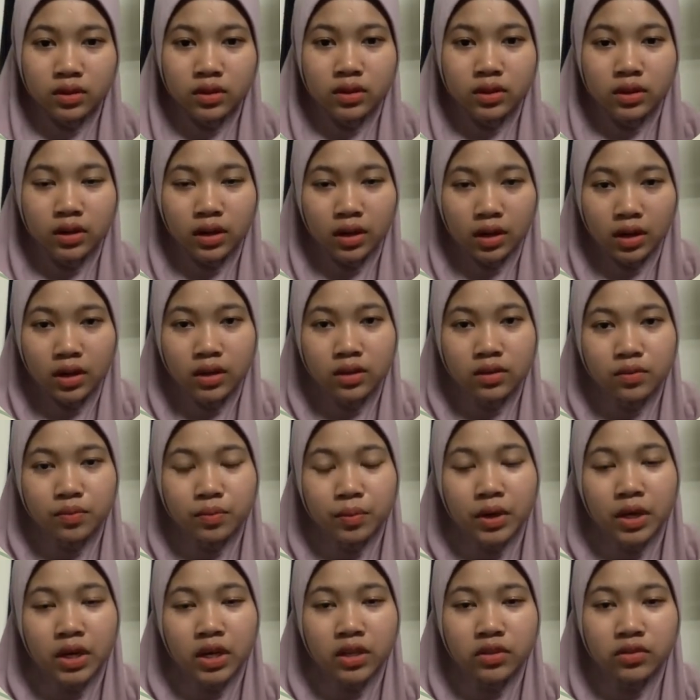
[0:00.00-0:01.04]
Next,
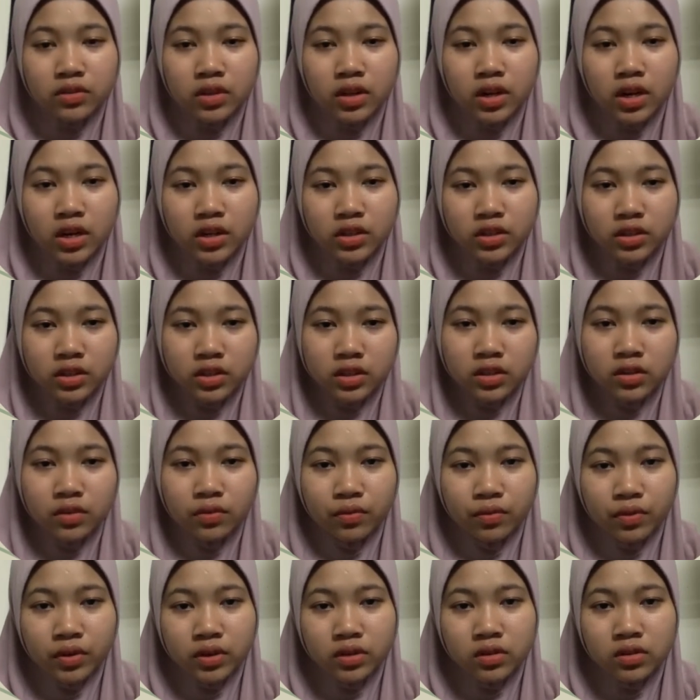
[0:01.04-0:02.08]
part destination.
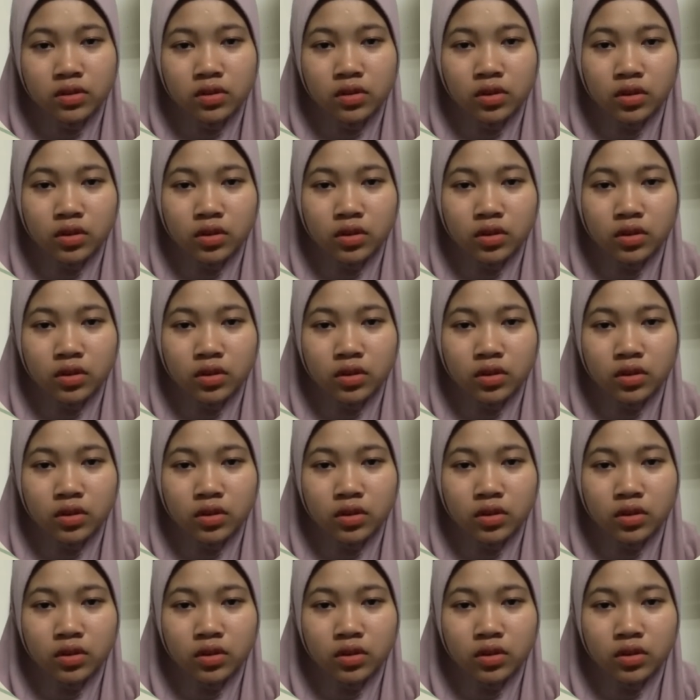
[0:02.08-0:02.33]
First,